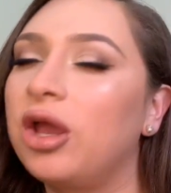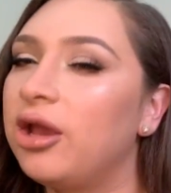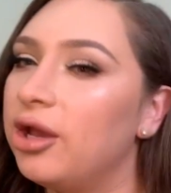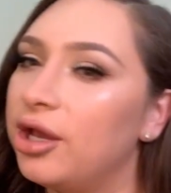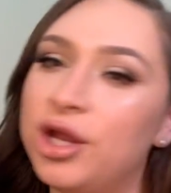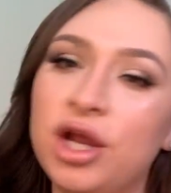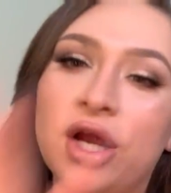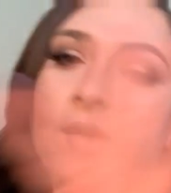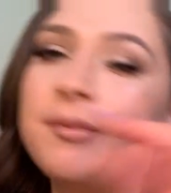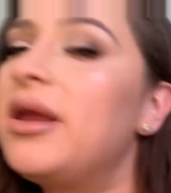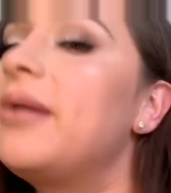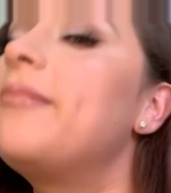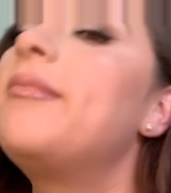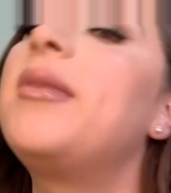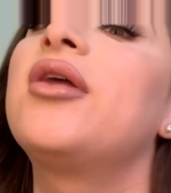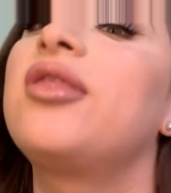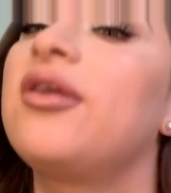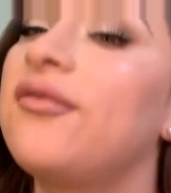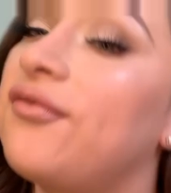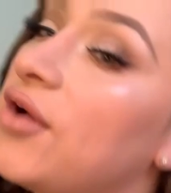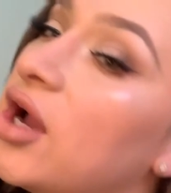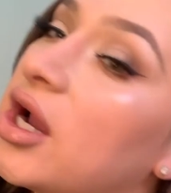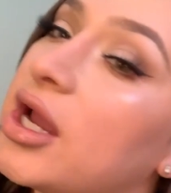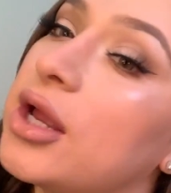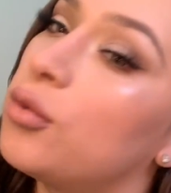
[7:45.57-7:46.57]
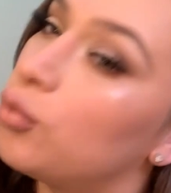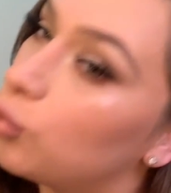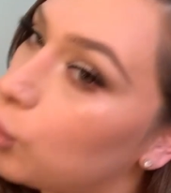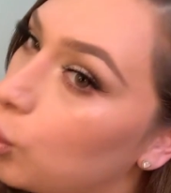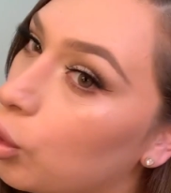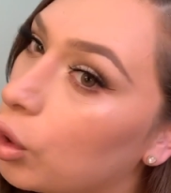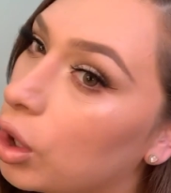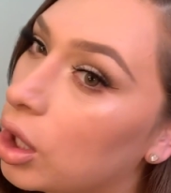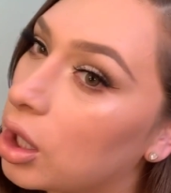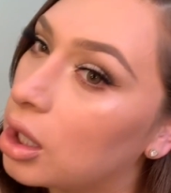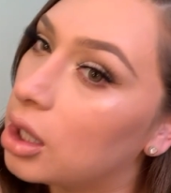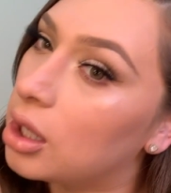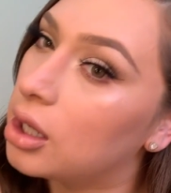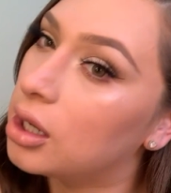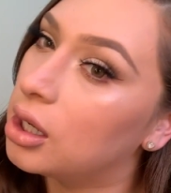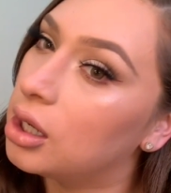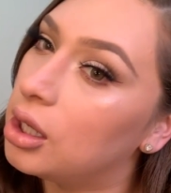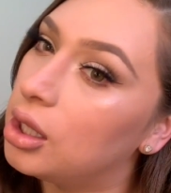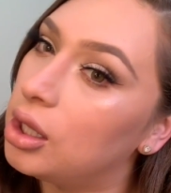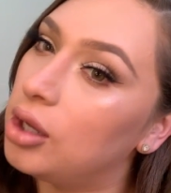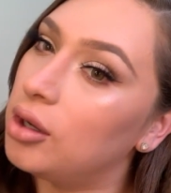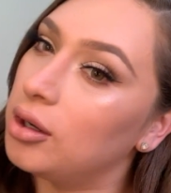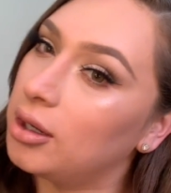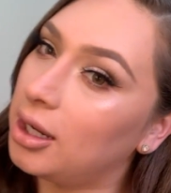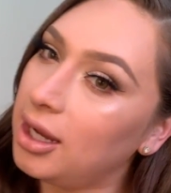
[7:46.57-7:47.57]
Hear me fucking roar,
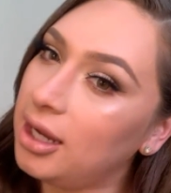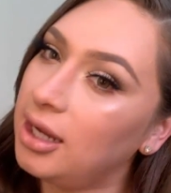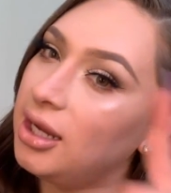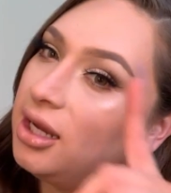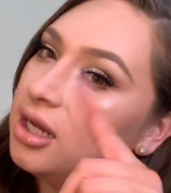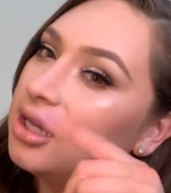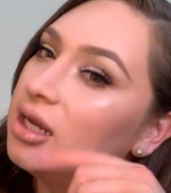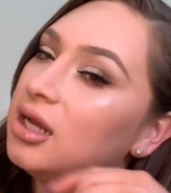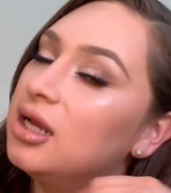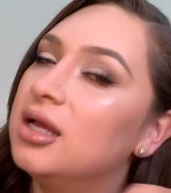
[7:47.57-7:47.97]
okay?